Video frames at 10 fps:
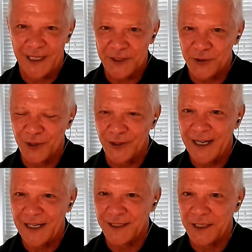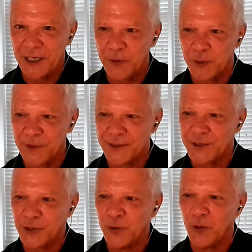lecturer at the Harvard
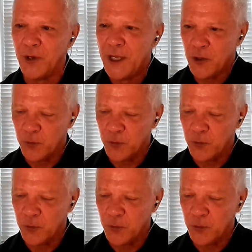Business School.